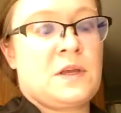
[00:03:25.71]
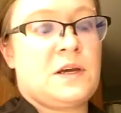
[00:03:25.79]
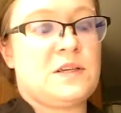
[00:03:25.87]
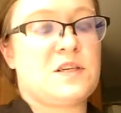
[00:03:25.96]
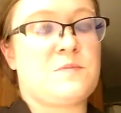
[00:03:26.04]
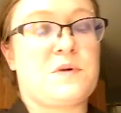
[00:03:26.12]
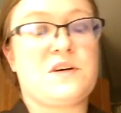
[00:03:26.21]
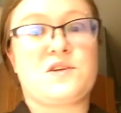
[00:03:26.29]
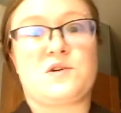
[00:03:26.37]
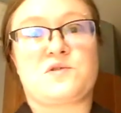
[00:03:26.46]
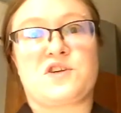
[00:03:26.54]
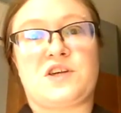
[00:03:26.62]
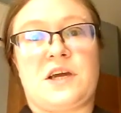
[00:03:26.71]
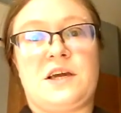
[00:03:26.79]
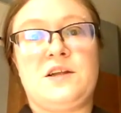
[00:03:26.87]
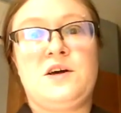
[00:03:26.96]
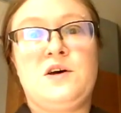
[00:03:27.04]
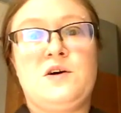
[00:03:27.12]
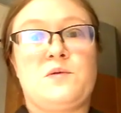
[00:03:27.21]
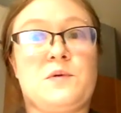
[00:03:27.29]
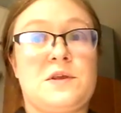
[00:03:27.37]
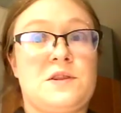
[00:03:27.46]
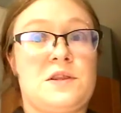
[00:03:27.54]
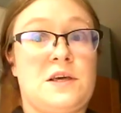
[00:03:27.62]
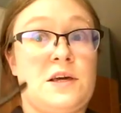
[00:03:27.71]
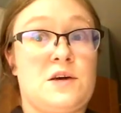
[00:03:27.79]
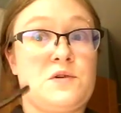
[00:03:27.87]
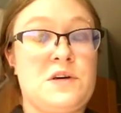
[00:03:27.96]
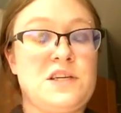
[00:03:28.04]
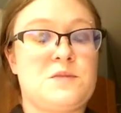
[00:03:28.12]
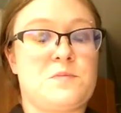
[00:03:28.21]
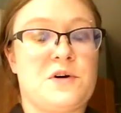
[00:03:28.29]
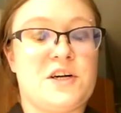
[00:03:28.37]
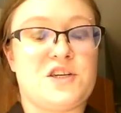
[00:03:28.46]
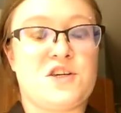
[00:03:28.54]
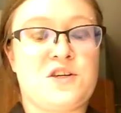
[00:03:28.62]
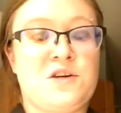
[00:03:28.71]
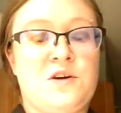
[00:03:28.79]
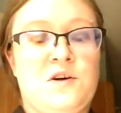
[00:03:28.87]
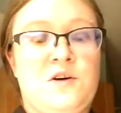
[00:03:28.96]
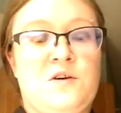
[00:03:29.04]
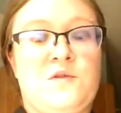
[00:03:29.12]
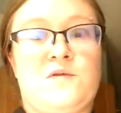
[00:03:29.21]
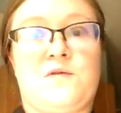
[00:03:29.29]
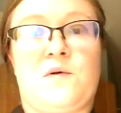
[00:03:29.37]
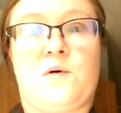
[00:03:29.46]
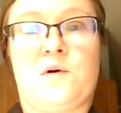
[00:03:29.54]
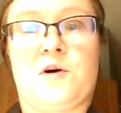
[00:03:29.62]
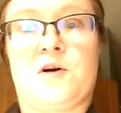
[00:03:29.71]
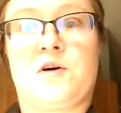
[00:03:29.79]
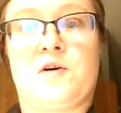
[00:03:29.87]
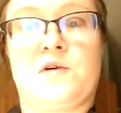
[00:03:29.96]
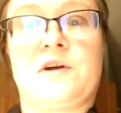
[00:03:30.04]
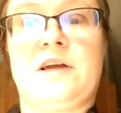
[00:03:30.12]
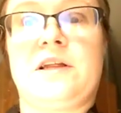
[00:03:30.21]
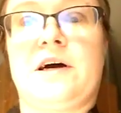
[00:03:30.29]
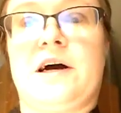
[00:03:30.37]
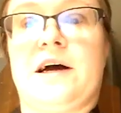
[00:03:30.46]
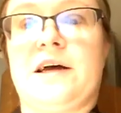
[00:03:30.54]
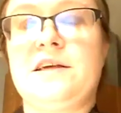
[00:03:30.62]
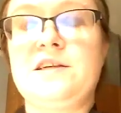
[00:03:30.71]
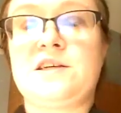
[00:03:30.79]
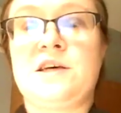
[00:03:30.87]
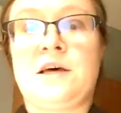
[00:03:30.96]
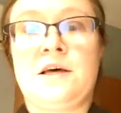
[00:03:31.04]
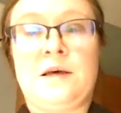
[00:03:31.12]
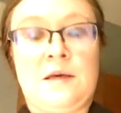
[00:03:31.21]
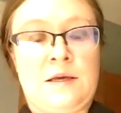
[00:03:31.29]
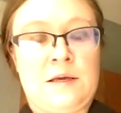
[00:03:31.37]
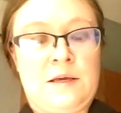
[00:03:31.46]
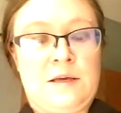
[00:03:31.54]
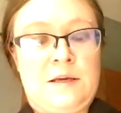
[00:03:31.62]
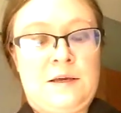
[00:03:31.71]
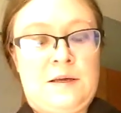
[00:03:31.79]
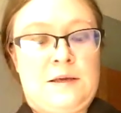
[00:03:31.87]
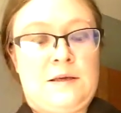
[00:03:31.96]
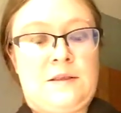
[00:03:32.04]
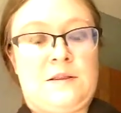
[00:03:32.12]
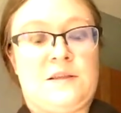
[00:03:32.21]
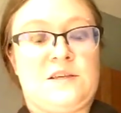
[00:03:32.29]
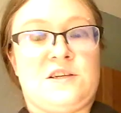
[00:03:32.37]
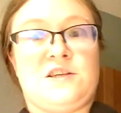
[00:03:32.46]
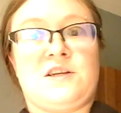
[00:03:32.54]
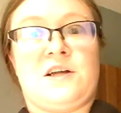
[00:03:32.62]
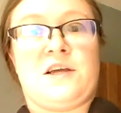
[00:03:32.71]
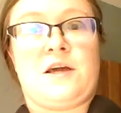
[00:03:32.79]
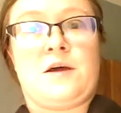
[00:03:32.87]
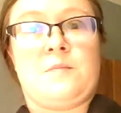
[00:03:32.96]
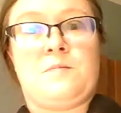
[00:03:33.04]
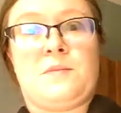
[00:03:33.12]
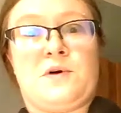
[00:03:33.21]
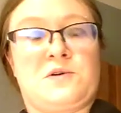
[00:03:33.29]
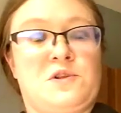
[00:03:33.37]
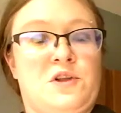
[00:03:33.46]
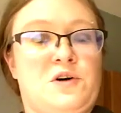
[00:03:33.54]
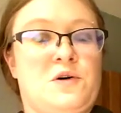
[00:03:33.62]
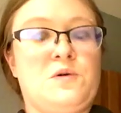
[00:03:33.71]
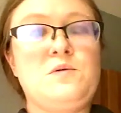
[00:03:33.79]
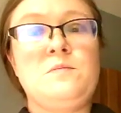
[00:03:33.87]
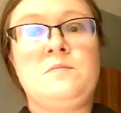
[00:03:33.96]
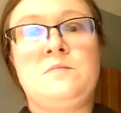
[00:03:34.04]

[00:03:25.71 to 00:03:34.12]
espresso shade with the crease brush. For green eyes, the stunning Merlot